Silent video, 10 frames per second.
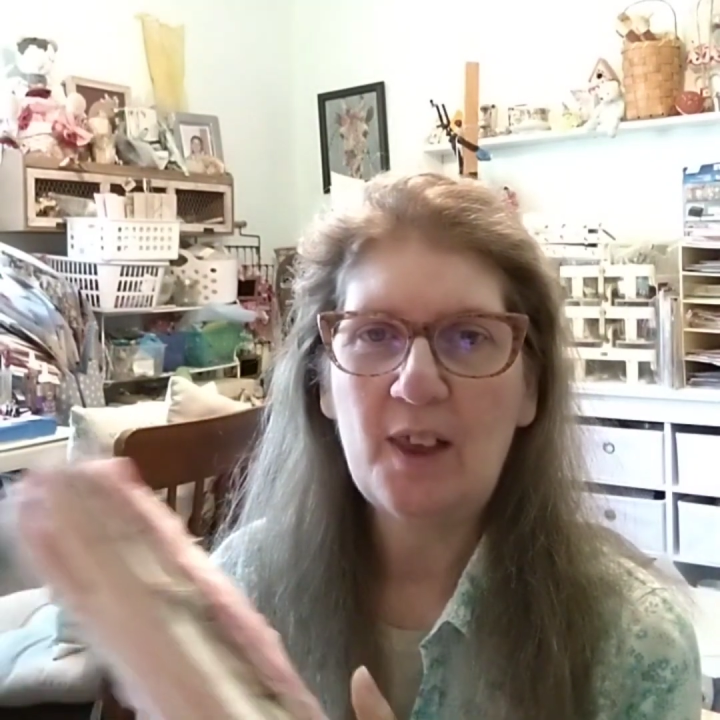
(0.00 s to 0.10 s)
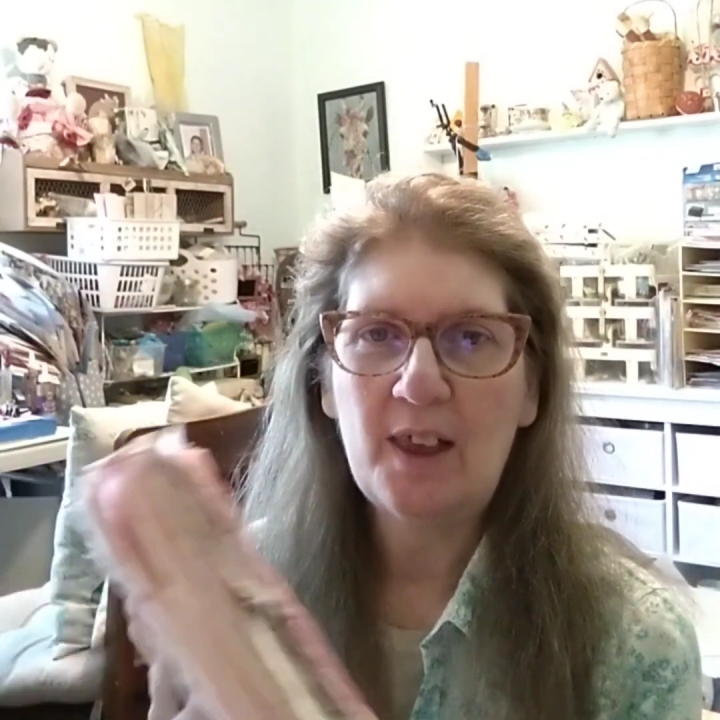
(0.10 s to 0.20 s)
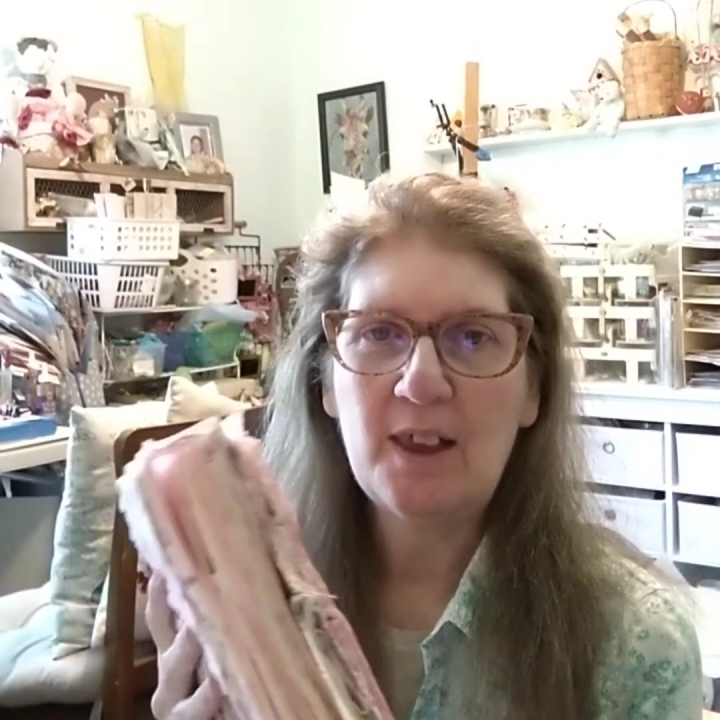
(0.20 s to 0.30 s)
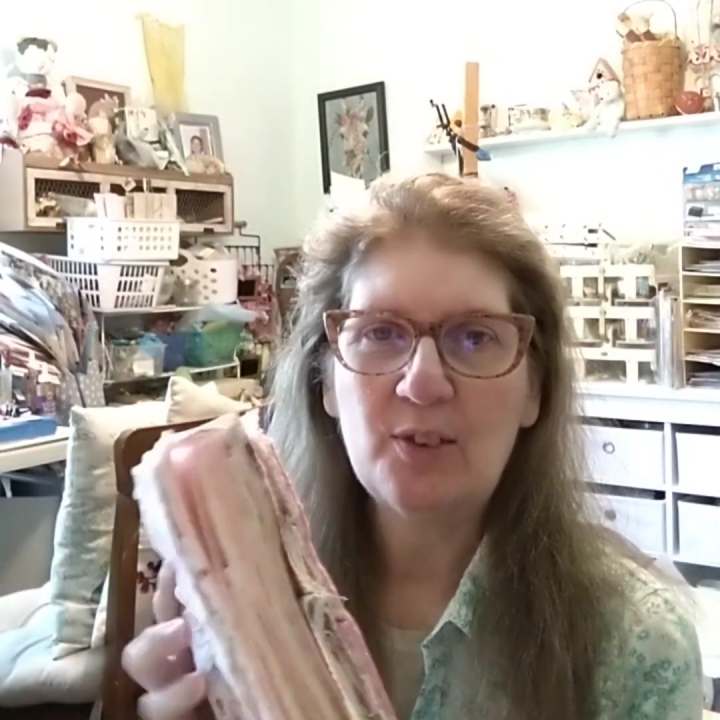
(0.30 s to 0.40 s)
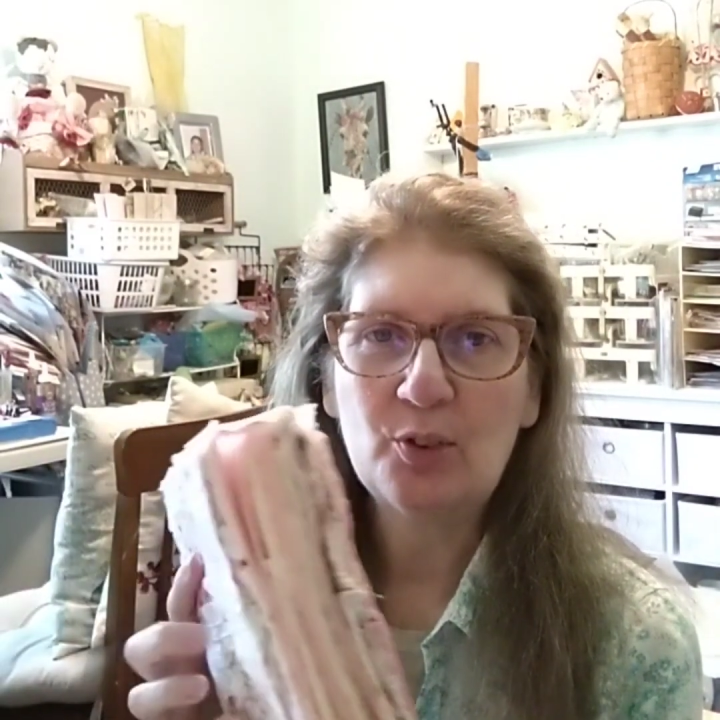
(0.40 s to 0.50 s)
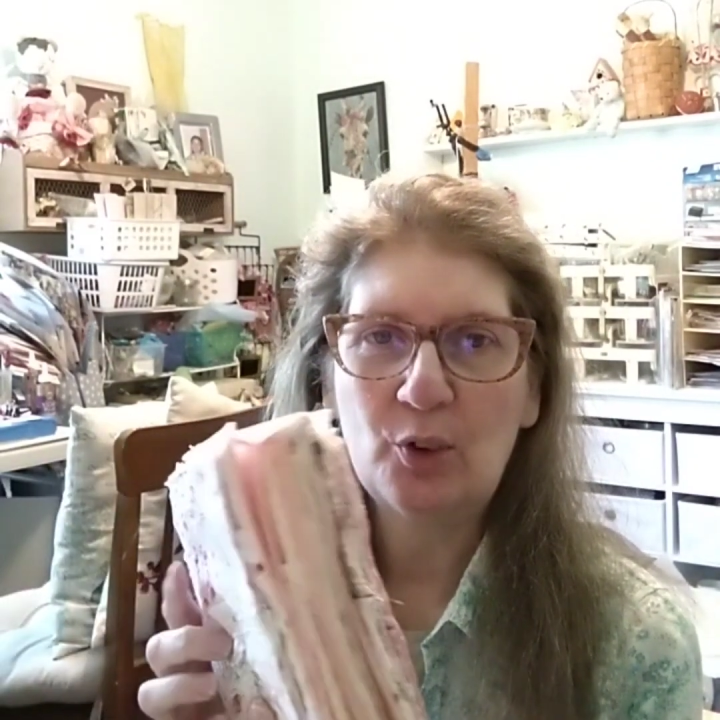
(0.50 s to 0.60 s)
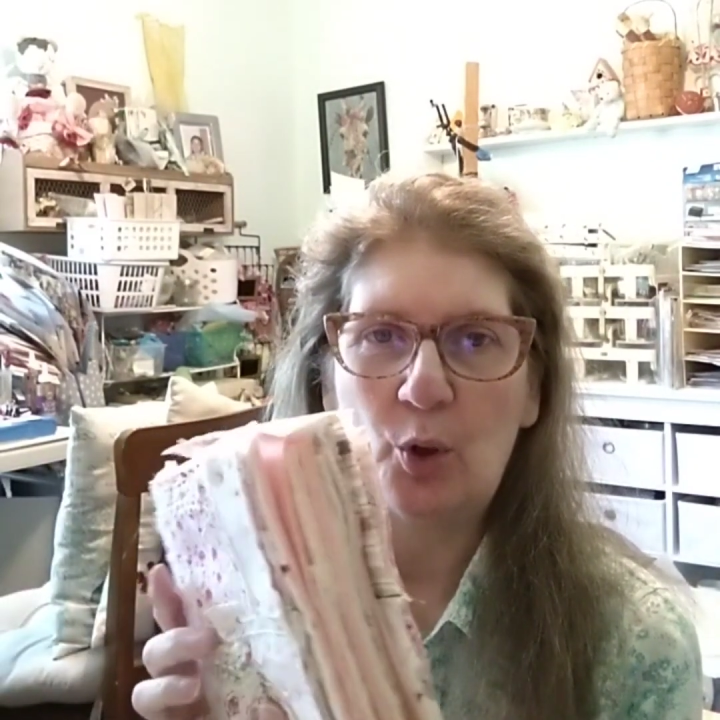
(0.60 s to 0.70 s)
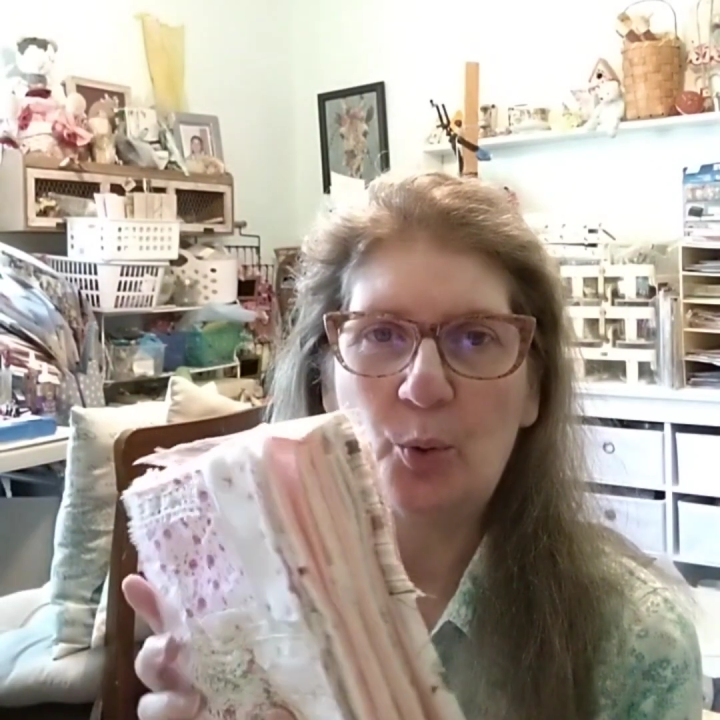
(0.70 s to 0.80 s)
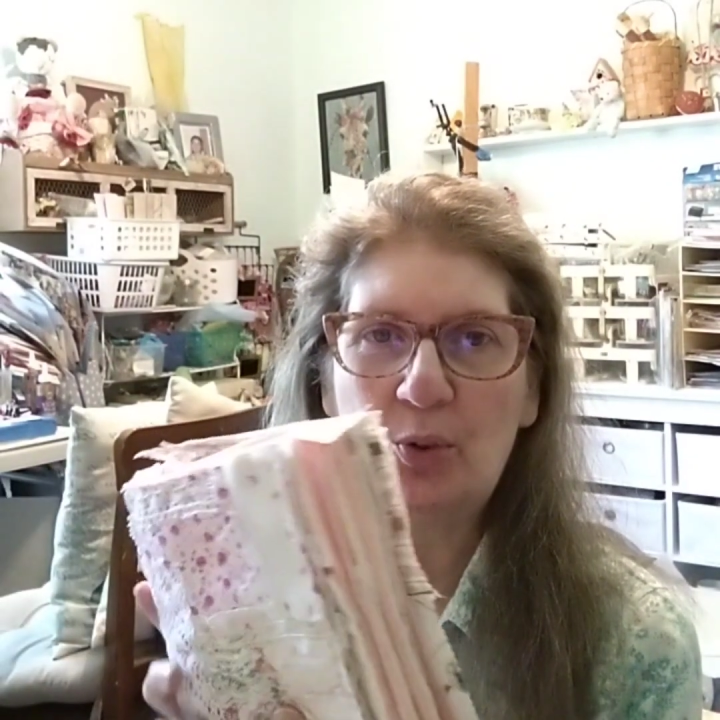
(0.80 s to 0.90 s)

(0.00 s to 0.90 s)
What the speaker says: a slow